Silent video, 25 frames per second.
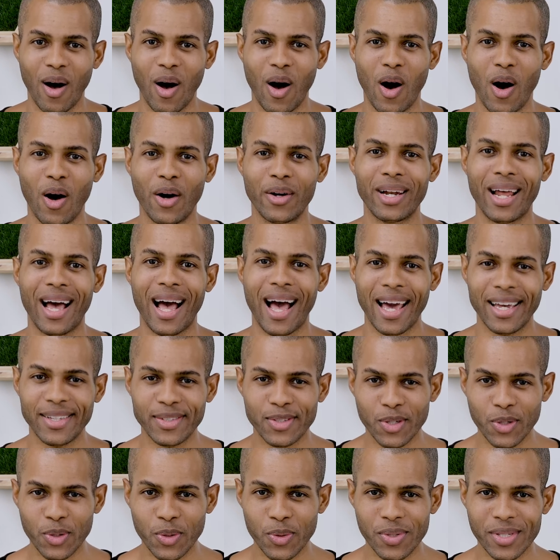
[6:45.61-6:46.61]
on
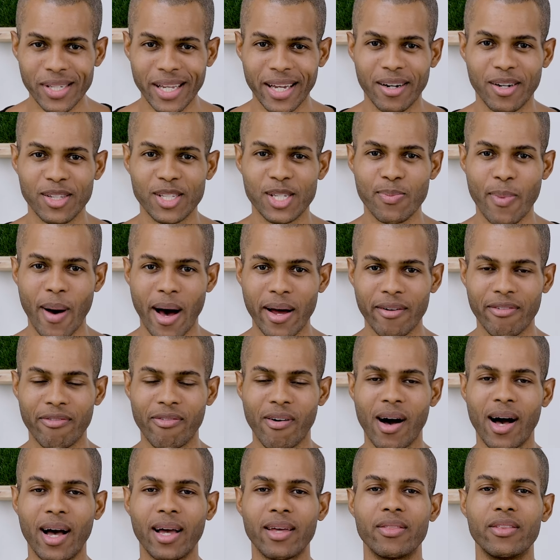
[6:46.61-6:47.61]
iTunes and on
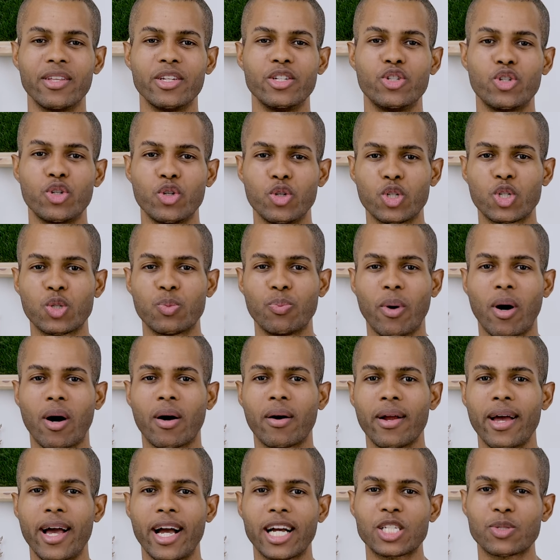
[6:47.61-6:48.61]
Spotify, the Juice
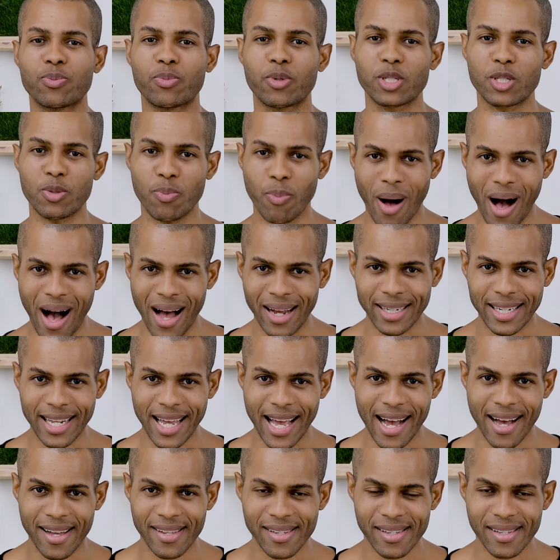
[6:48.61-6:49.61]
Bar Experts
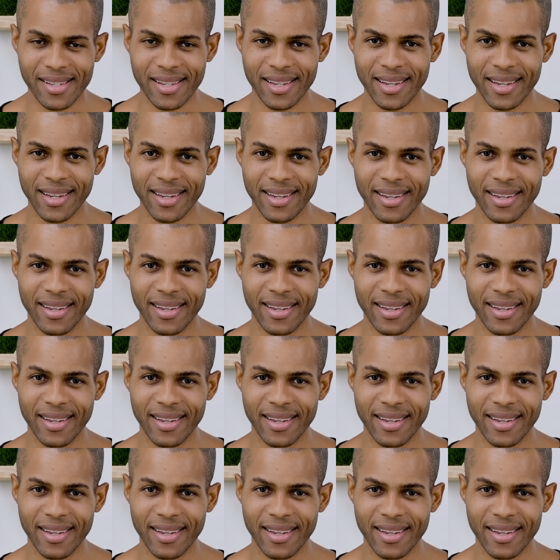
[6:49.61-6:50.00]
Podcast.